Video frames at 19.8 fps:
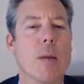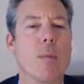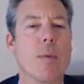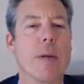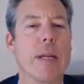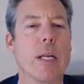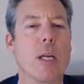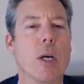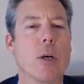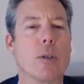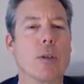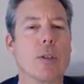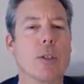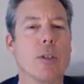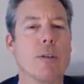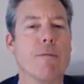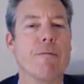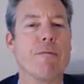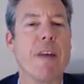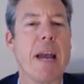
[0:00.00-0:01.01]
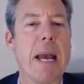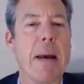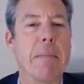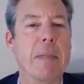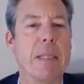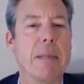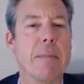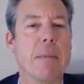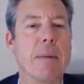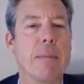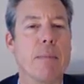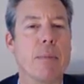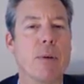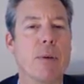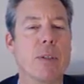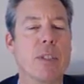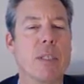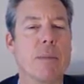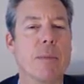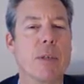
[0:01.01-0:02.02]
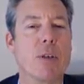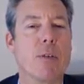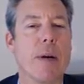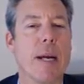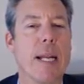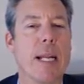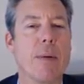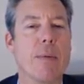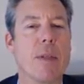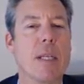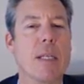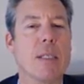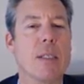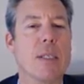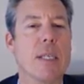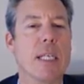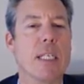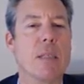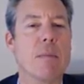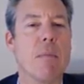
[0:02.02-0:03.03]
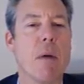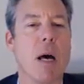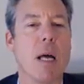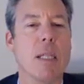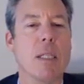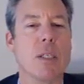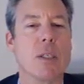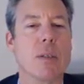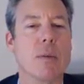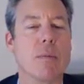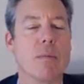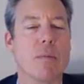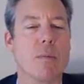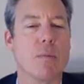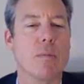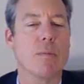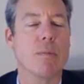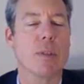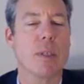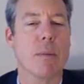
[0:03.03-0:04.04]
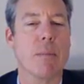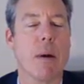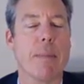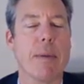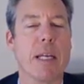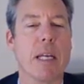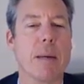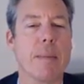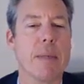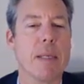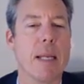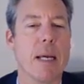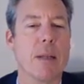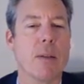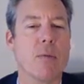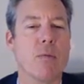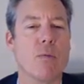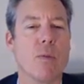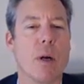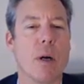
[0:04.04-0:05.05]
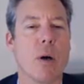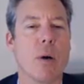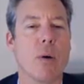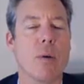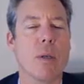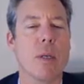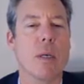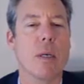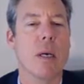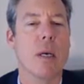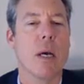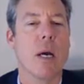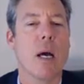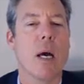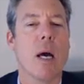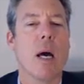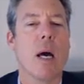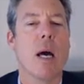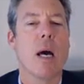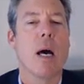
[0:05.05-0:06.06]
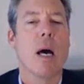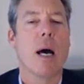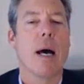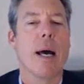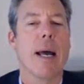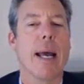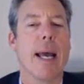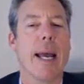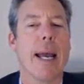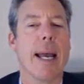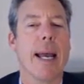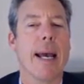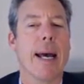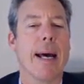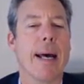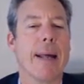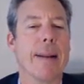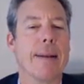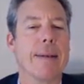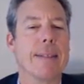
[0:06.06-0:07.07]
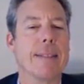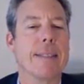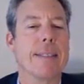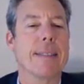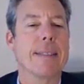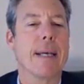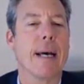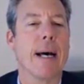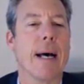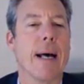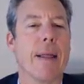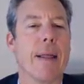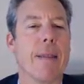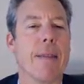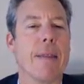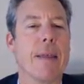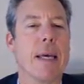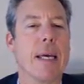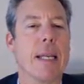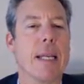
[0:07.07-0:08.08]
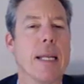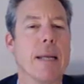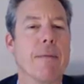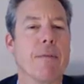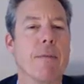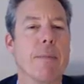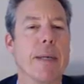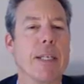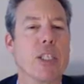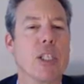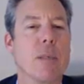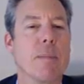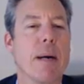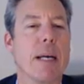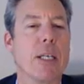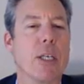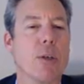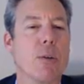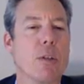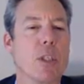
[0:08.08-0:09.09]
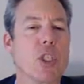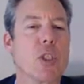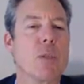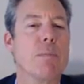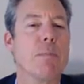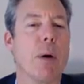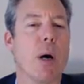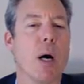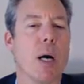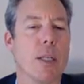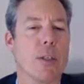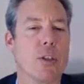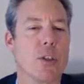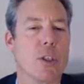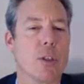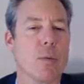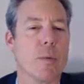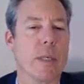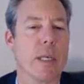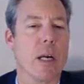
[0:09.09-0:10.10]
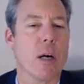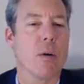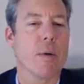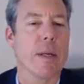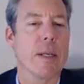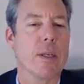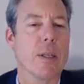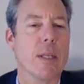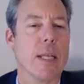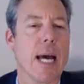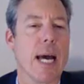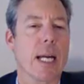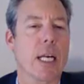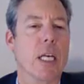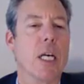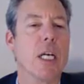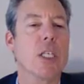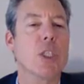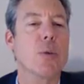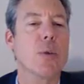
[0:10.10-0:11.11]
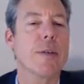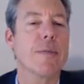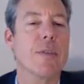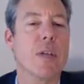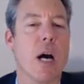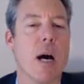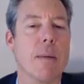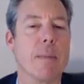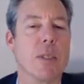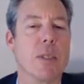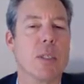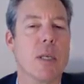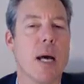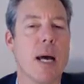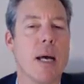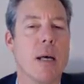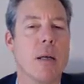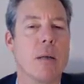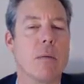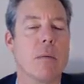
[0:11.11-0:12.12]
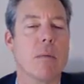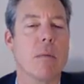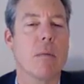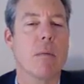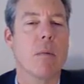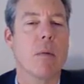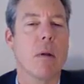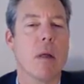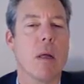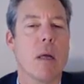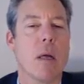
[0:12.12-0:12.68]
Then we go to family members immigrating within six months. Some might be coming down the road. And uh, then information about you, the sponsor, we go into that. Country of domicile.